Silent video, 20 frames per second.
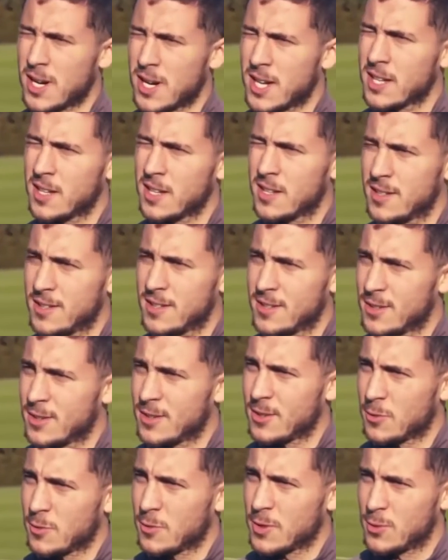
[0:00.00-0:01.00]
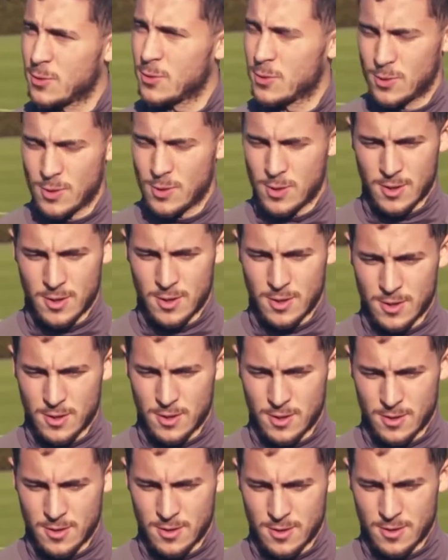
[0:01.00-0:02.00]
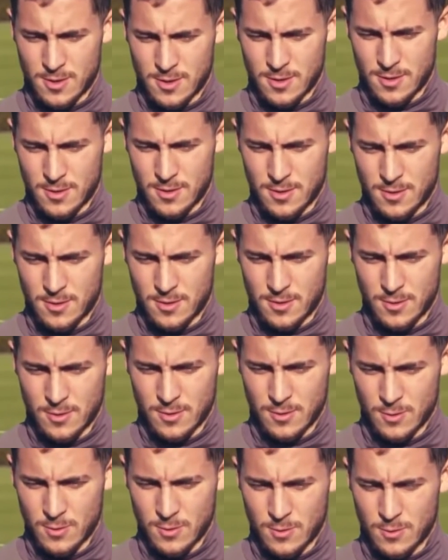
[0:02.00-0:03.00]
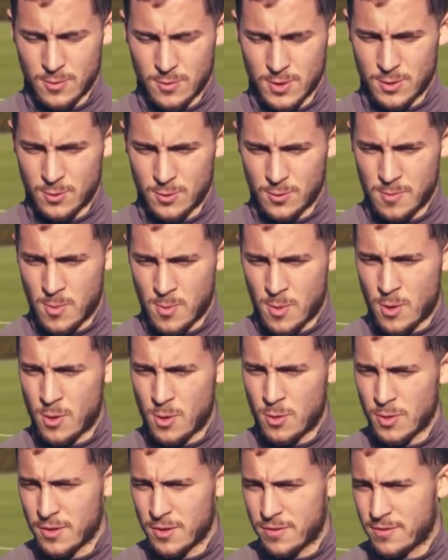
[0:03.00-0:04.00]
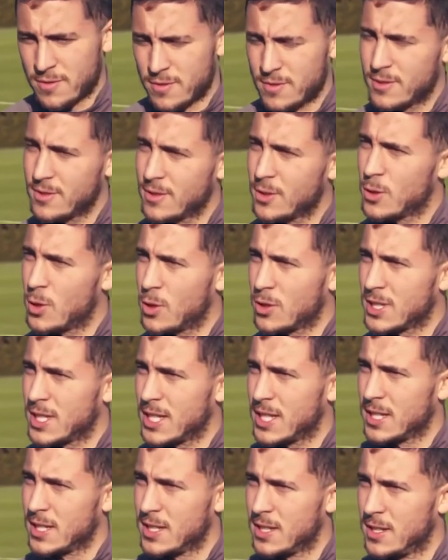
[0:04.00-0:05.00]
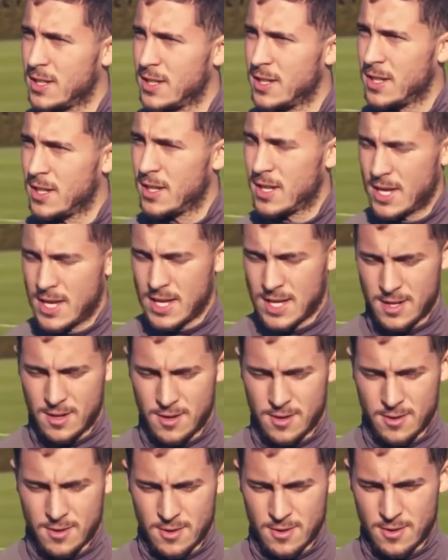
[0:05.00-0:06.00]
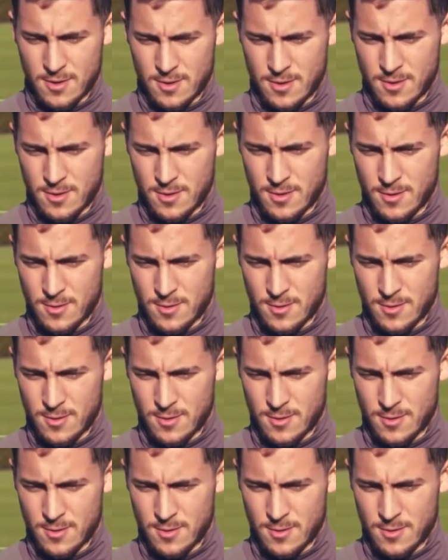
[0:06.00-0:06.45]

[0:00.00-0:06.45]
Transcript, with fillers: training. We do uh, we do more with Conte, and uh,